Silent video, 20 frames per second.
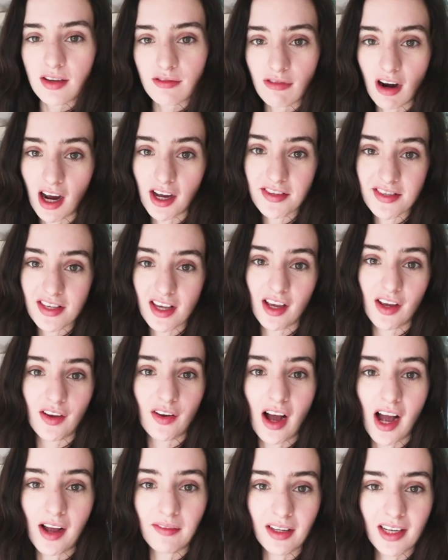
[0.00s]
Right,
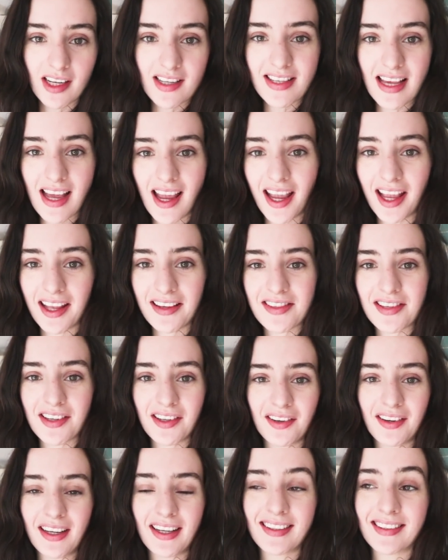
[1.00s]
so I'm gonna say
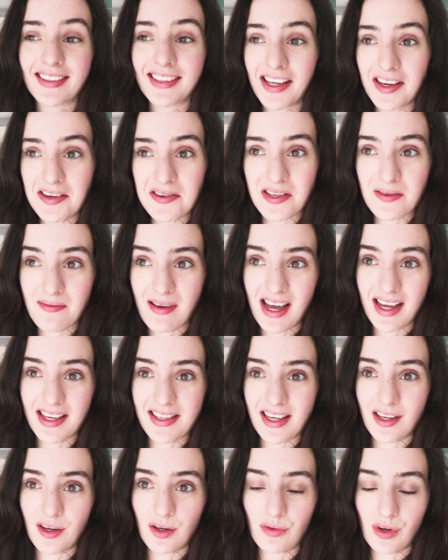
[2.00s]
to excuse the
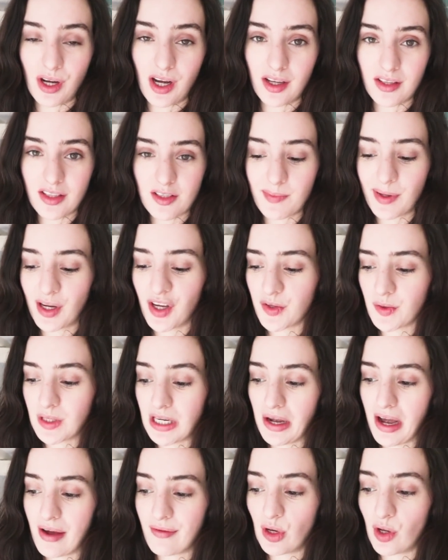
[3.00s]
mess in advance because we
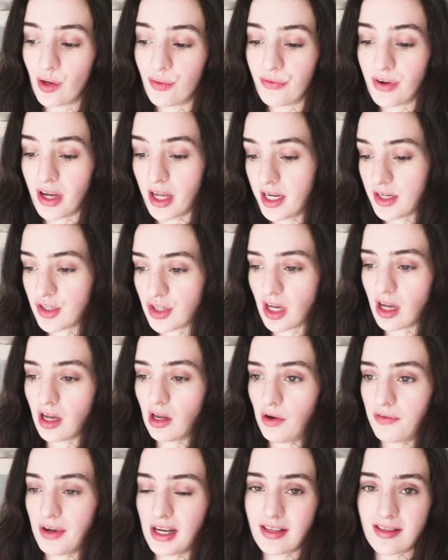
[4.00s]
don't have a lot of furniture. A
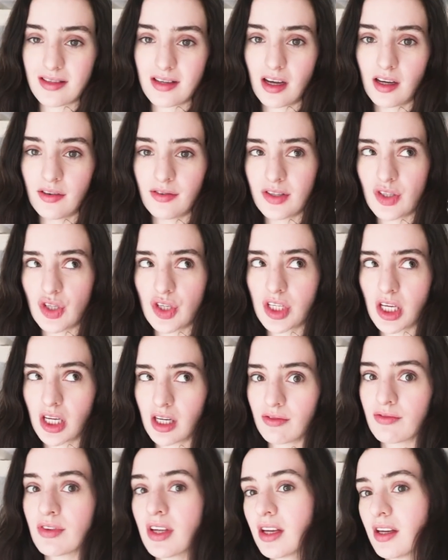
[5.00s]
lot of our stuff is just
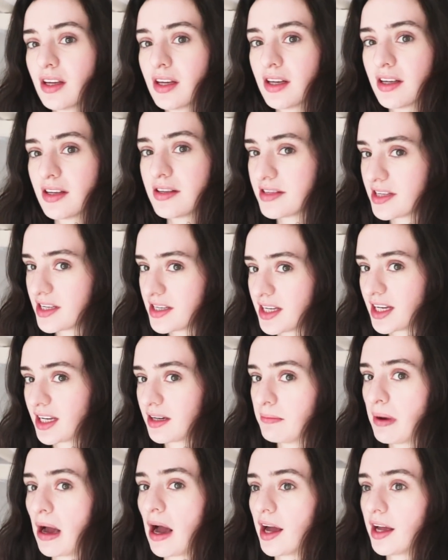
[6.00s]
kind of sitting
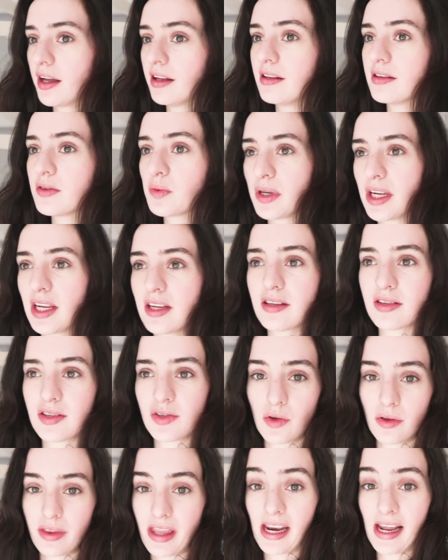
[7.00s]
in piles. We need to
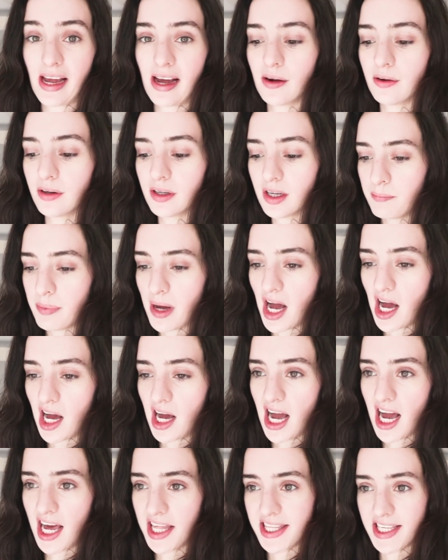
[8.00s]
sort that out.
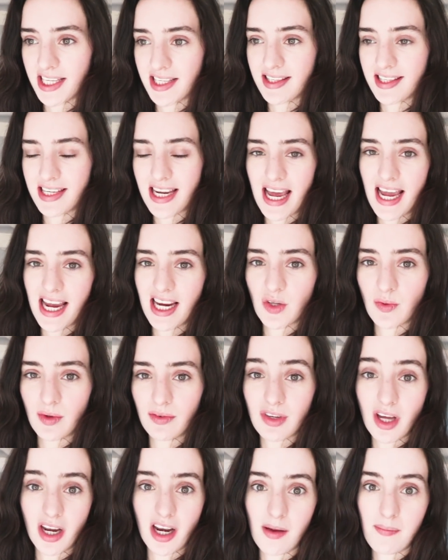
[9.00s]
But at this stage,
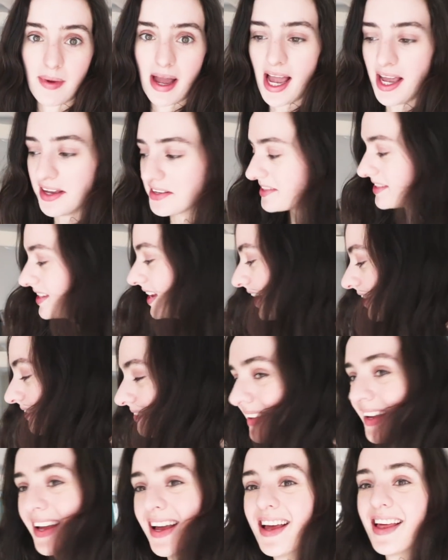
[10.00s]
we've done our best.
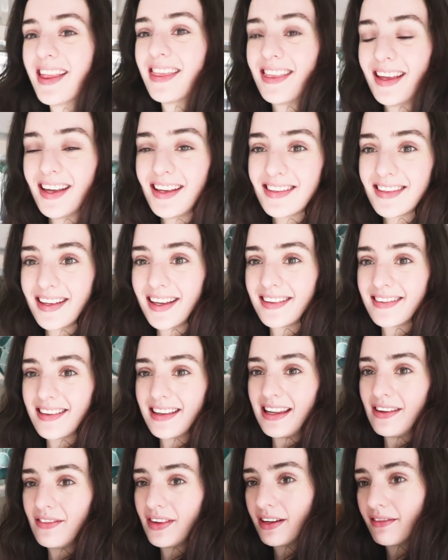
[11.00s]
This is
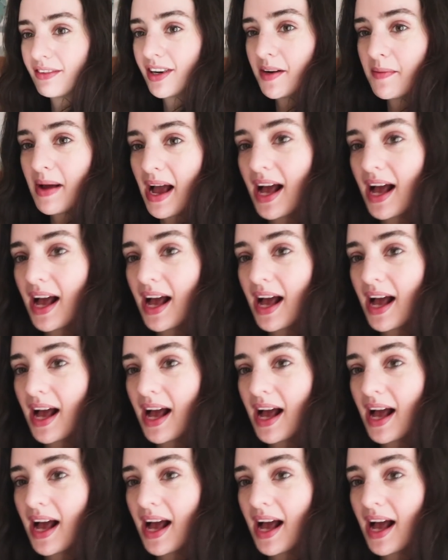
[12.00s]
the living room